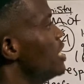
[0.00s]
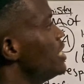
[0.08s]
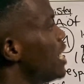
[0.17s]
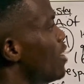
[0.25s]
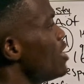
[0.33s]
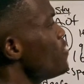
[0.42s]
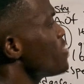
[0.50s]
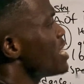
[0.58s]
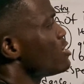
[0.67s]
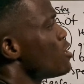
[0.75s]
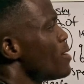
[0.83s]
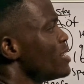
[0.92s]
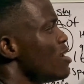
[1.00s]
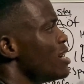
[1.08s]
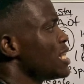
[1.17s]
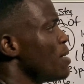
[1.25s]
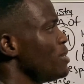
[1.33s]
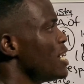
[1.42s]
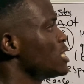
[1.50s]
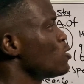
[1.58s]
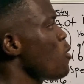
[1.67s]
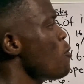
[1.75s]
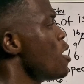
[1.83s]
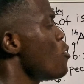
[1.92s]
Now, if you guys remember the other time that
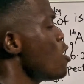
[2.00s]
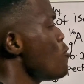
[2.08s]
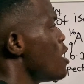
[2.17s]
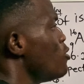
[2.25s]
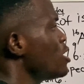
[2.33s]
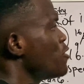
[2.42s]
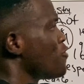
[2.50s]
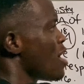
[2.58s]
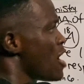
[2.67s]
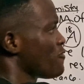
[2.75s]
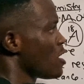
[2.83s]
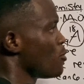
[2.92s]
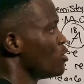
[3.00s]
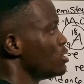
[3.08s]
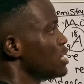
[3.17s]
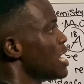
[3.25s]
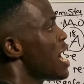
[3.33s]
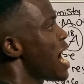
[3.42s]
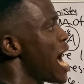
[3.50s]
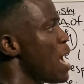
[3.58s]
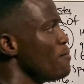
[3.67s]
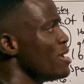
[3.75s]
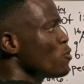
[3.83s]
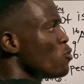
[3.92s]
when we are looking for alpha 1, I
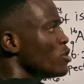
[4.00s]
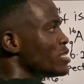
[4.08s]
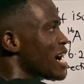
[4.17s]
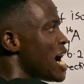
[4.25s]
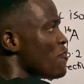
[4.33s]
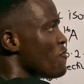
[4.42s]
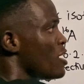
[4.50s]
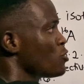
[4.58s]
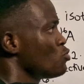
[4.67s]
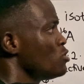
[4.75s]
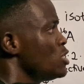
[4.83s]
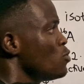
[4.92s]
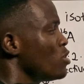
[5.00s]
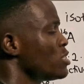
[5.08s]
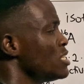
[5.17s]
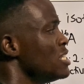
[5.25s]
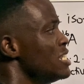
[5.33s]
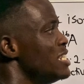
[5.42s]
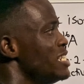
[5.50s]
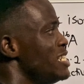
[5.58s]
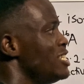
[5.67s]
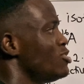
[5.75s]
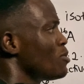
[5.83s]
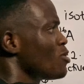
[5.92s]
make what? Alpha 2 the what?
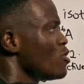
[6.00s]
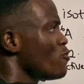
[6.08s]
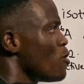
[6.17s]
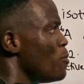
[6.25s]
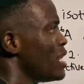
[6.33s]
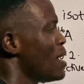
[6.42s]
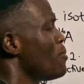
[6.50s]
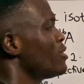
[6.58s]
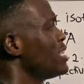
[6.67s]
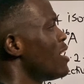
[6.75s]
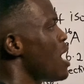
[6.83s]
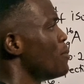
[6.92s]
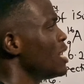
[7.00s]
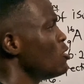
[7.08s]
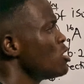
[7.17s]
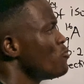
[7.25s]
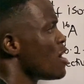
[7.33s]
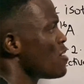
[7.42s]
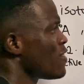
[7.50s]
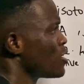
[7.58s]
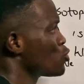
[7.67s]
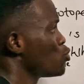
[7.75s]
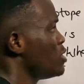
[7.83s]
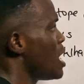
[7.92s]
The subject of the formula. But now I'm not looking for
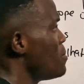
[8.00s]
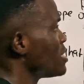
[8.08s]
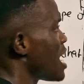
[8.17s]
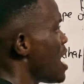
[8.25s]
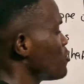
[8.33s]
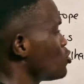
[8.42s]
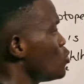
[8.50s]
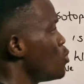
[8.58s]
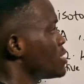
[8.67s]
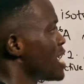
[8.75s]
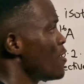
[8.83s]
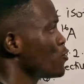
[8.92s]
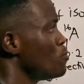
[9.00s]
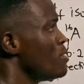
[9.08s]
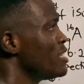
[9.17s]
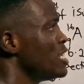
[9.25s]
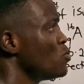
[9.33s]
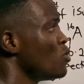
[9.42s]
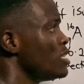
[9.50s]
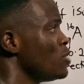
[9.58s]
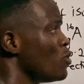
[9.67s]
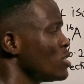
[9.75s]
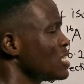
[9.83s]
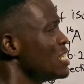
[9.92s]
alpha 2. That means I have to do what? I have to make this one the
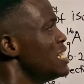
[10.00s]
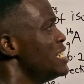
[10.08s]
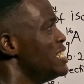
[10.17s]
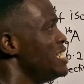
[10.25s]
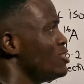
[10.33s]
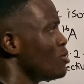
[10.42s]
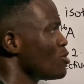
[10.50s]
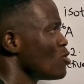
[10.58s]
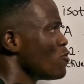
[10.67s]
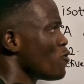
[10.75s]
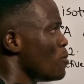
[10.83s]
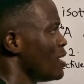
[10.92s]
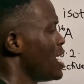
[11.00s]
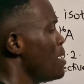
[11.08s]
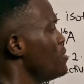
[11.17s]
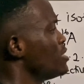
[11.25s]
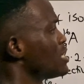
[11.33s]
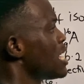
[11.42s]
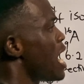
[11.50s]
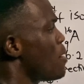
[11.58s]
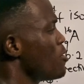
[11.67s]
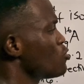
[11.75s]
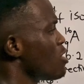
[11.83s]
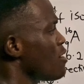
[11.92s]
what? The subject of the formula. That means I'm
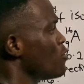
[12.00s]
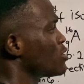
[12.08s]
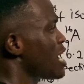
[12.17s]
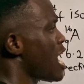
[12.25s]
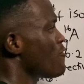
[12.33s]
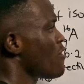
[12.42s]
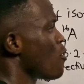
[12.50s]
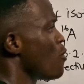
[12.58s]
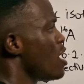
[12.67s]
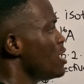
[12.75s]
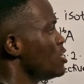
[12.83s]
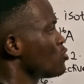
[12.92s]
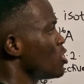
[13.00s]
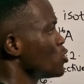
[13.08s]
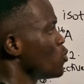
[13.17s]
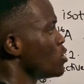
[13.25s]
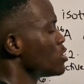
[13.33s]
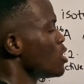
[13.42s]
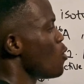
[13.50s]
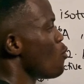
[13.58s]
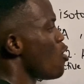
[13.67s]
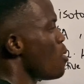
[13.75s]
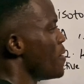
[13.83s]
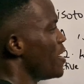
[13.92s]
going to have what? Alpha 1 is equal to what?
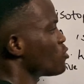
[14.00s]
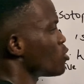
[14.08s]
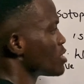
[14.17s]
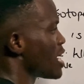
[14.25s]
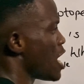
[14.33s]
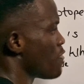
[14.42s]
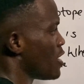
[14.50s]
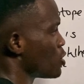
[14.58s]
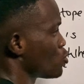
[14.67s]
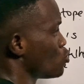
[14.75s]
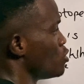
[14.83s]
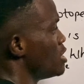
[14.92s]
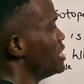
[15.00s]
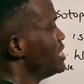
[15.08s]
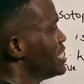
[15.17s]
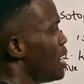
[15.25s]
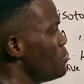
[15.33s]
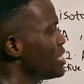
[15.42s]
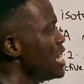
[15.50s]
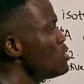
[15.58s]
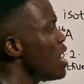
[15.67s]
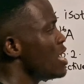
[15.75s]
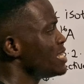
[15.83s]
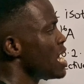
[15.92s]
1 minus what? Alpha 2. That means
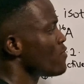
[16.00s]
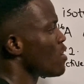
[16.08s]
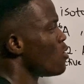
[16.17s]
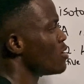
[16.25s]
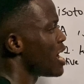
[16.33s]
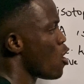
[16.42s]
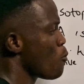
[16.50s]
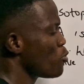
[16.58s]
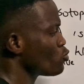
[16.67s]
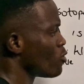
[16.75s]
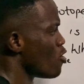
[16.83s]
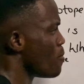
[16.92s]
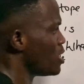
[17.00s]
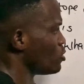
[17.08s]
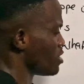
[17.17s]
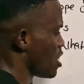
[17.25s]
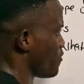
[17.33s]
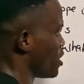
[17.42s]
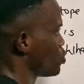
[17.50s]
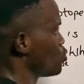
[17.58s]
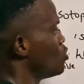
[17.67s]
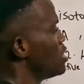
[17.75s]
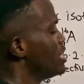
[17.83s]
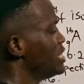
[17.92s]
anywhere I see alpha 1, I will put 1 minus alpha
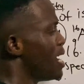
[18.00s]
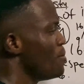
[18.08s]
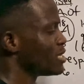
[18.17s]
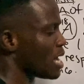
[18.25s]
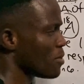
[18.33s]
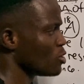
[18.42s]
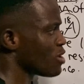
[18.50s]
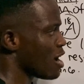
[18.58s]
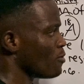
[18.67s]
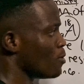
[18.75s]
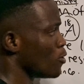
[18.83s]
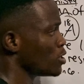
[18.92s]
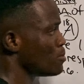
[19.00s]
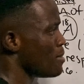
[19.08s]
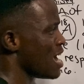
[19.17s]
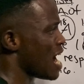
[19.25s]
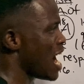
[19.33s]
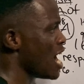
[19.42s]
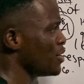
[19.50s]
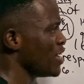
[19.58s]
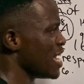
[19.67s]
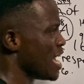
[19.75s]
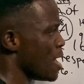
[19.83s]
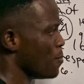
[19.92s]
2. That means I'm going to have what? My
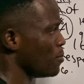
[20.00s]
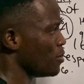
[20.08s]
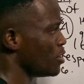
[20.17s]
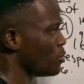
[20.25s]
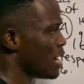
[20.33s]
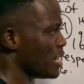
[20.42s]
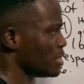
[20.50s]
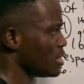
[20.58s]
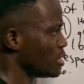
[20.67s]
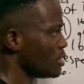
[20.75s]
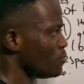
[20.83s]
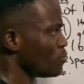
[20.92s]
RAM, right? It's